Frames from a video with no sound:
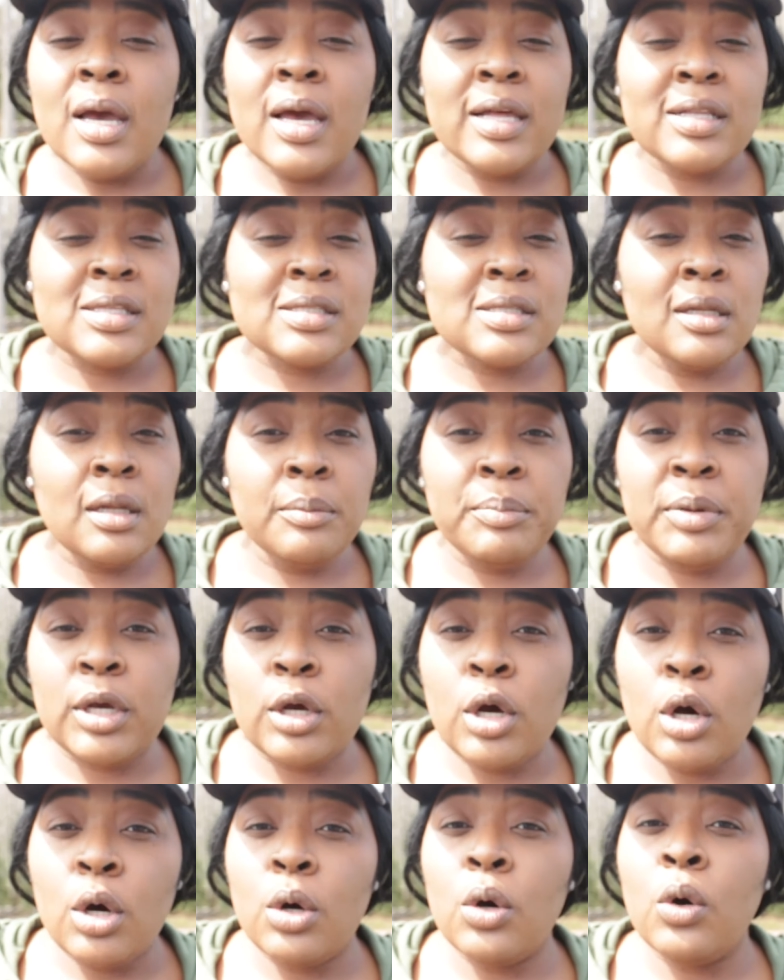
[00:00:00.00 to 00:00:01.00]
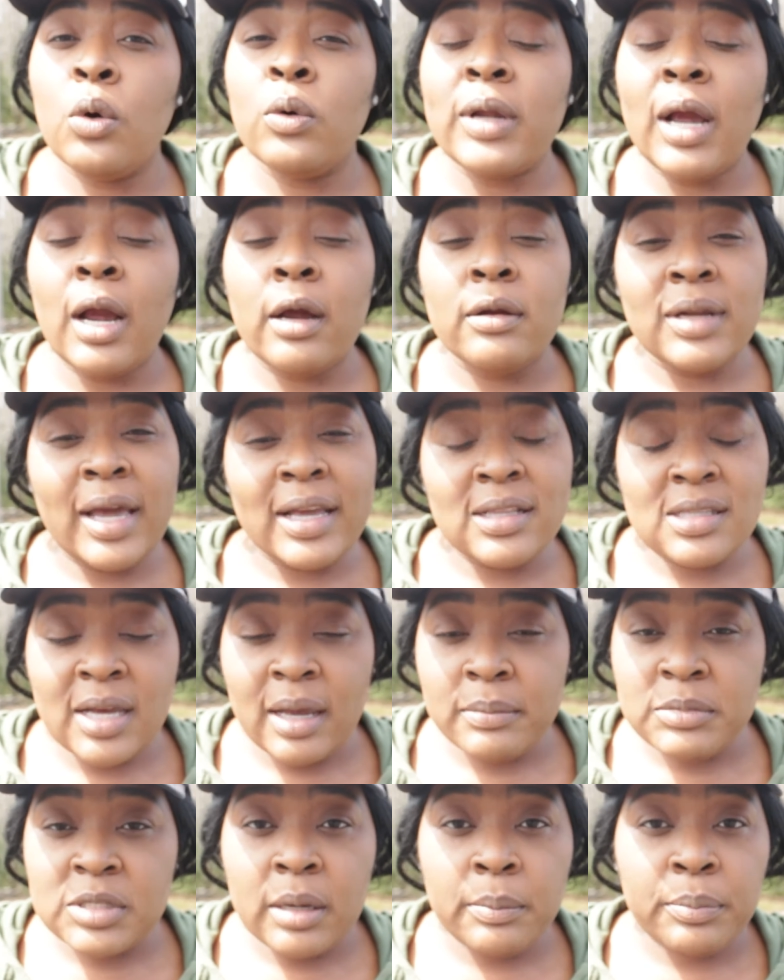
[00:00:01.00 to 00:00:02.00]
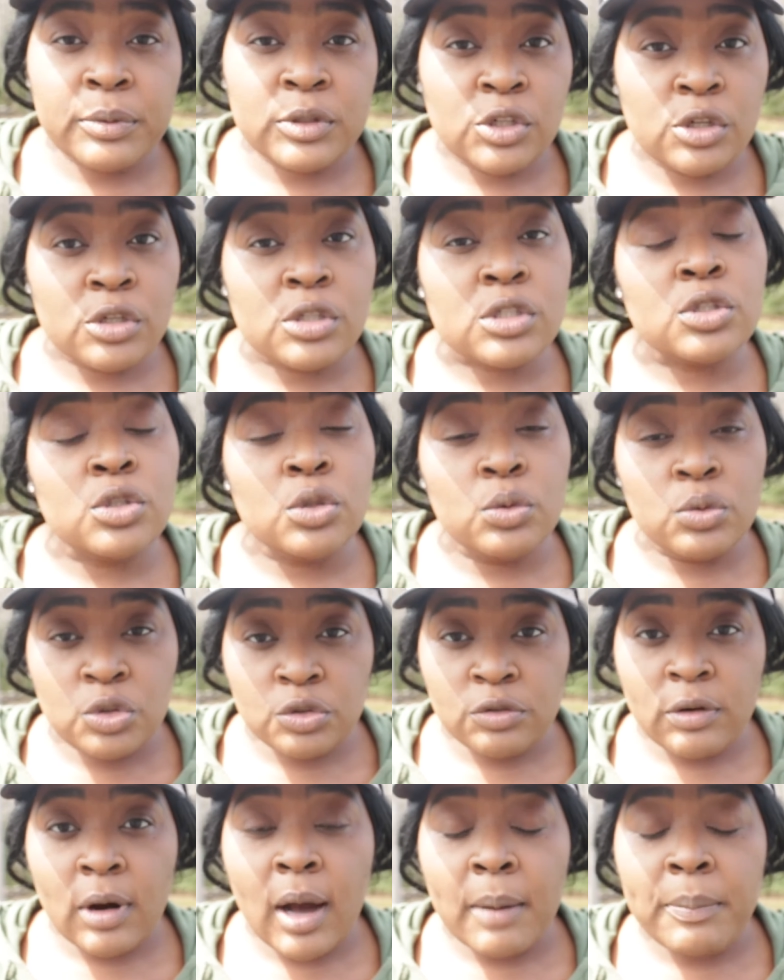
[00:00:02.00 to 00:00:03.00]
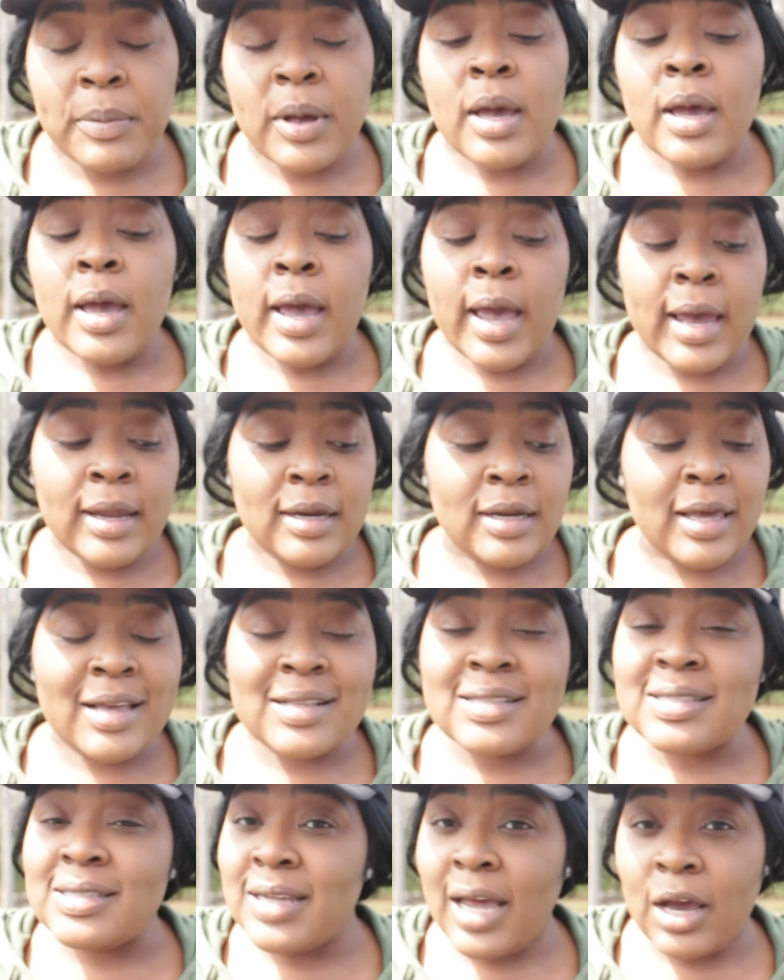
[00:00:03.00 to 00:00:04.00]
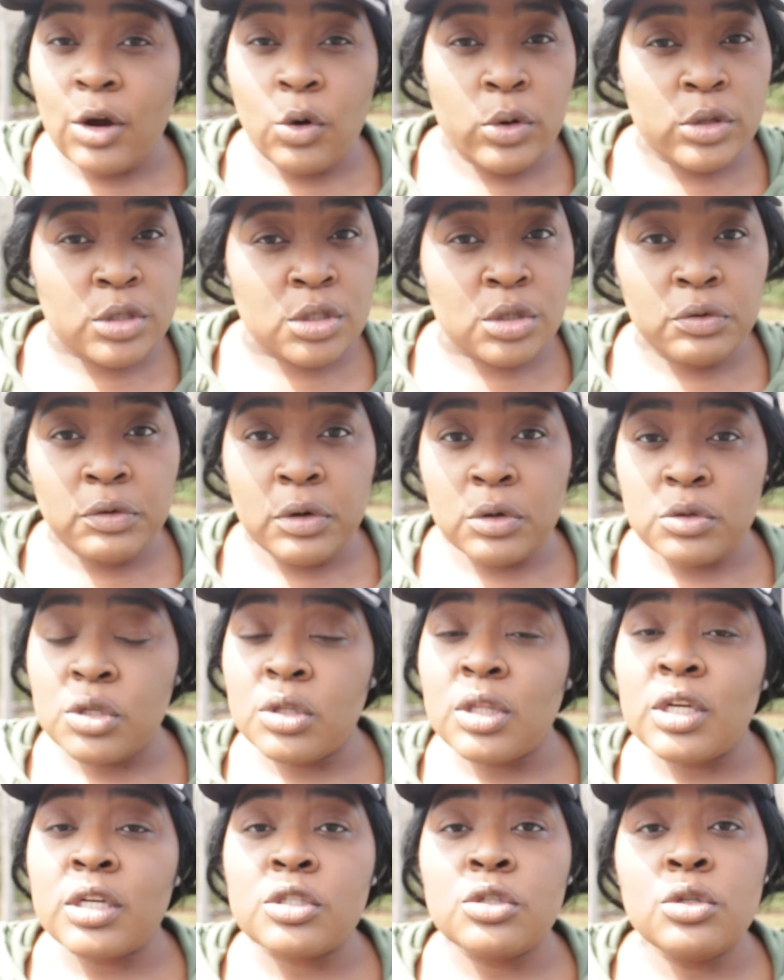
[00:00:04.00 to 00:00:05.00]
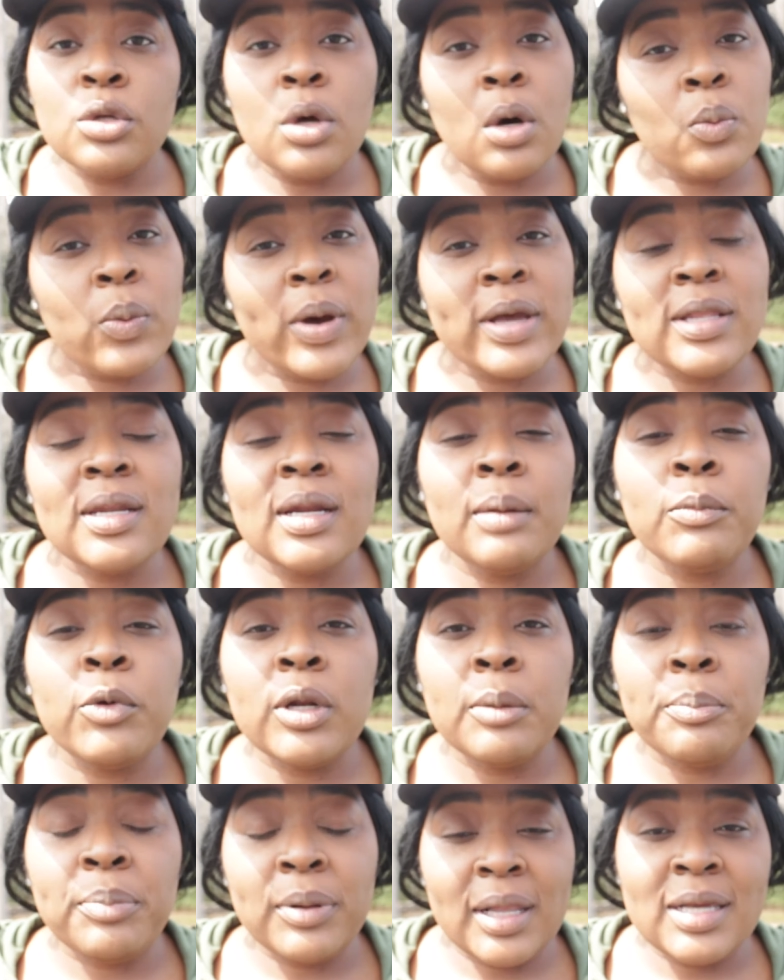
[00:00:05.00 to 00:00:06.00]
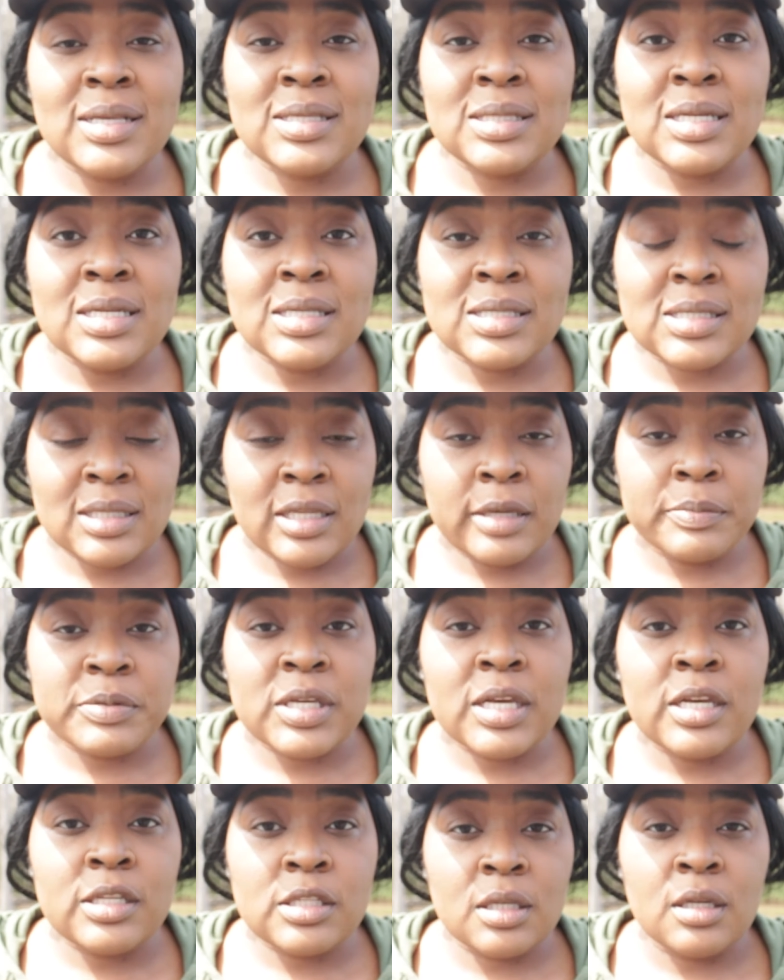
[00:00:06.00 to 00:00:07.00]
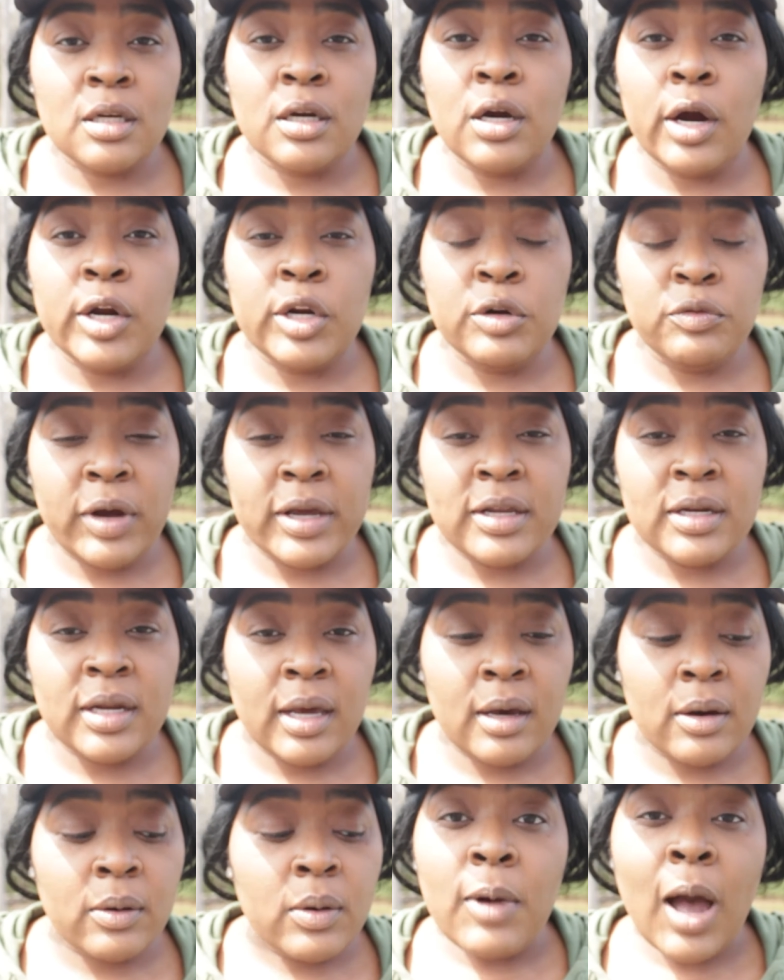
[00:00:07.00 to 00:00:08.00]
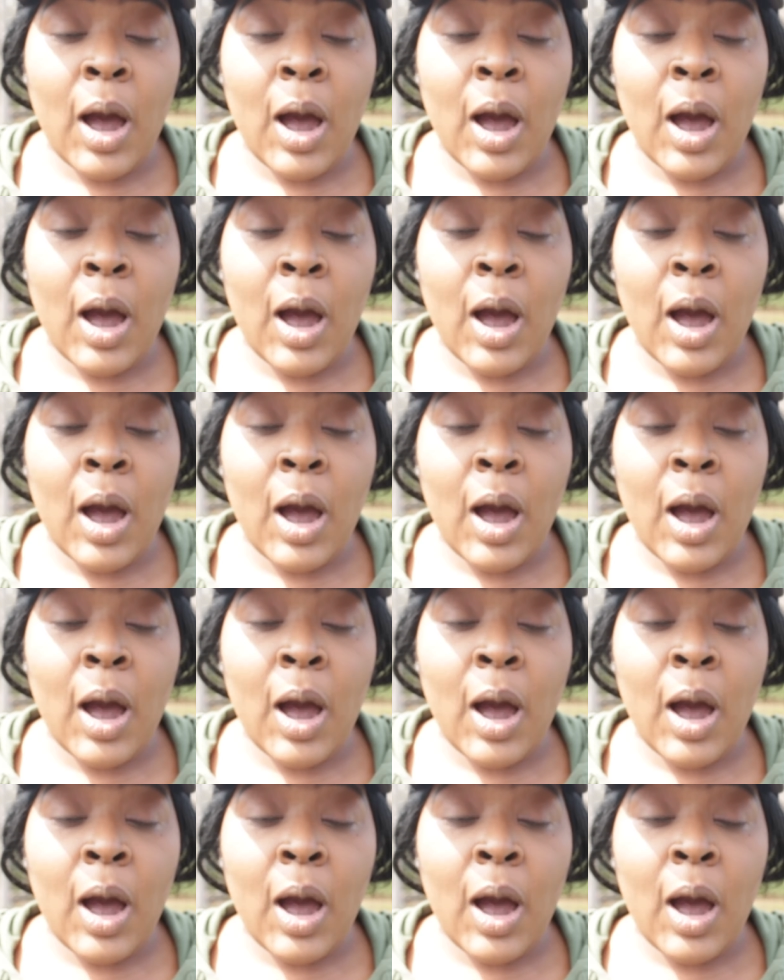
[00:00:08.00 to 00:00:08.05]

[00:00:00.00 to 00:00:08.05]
It's still a bit cold. Our nighttime temperatures do drop and it's not going to grow. So there's no way that I'm going to place these slips into the garden right now.